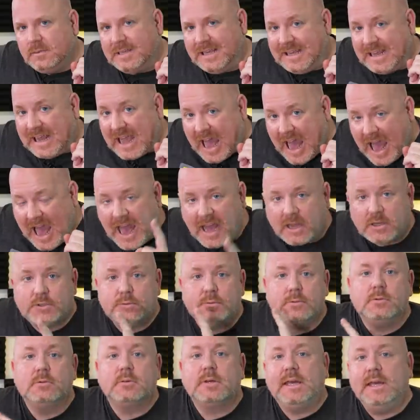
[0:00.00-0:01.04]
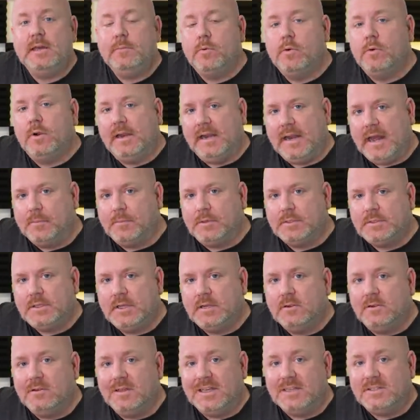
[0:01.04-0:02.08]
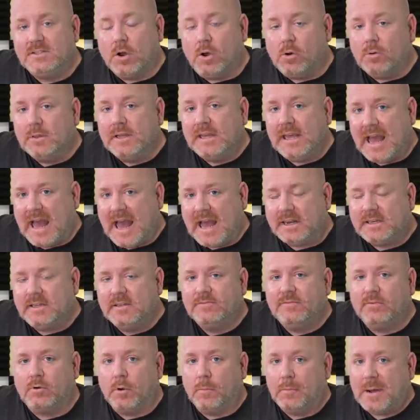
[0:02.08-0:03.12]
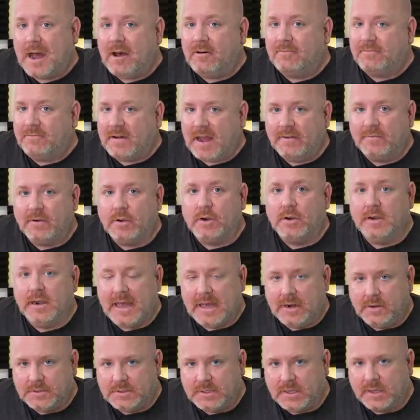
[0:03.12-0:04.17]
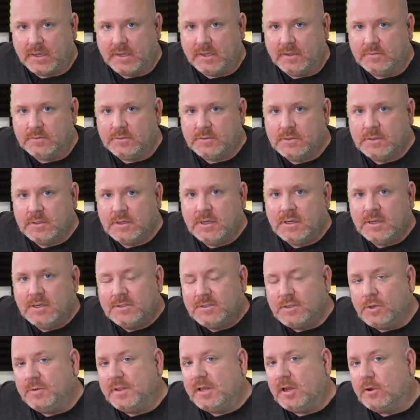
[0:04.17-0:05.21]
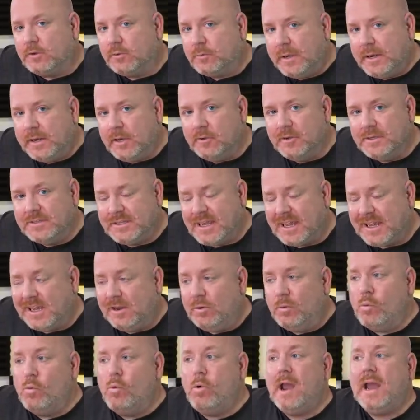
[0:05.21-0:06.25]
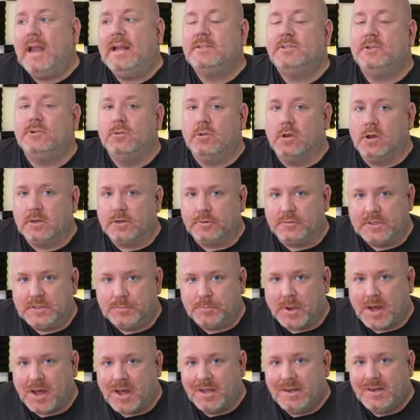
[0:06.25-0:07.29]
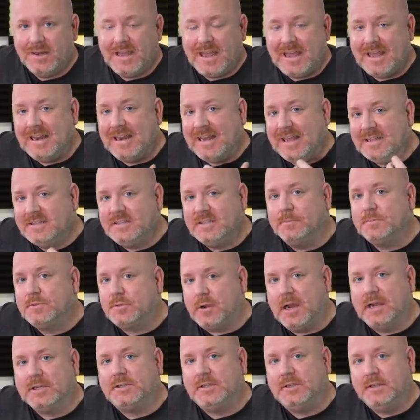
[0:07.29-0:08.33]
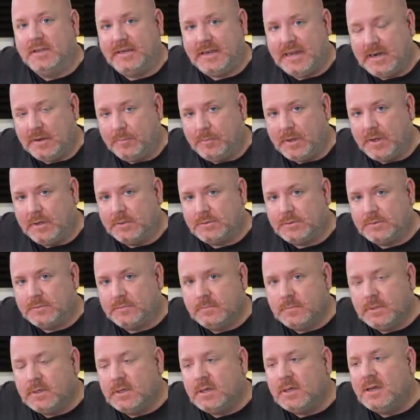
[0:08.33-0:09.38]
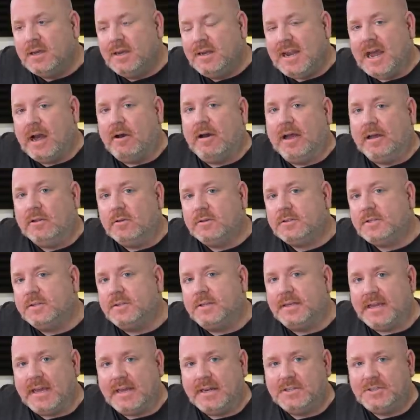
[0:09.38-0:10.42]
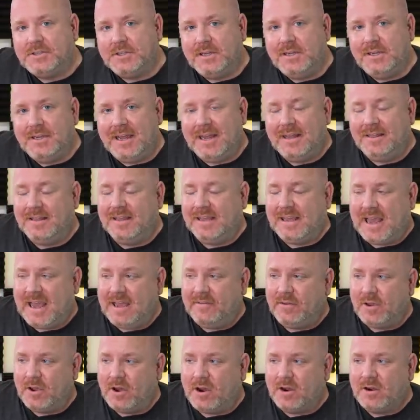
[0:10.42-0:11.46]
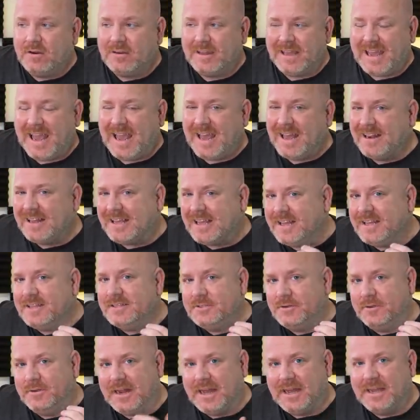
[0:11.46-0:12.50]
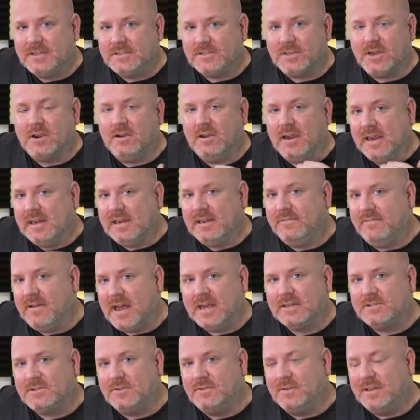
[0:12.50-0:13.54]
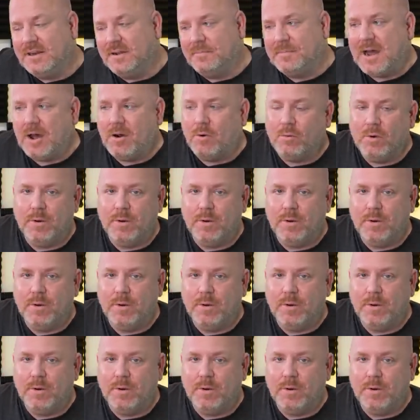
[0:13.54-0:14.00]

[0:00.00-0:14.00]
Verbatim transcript: the actual keyboard enable signal is only active for about 500 nanoseconds. So the Arduino is taking way too long to respond and ends up trashing the data bus. Now I looked at the datasheet and the AVR can't get into an ISR any faster than about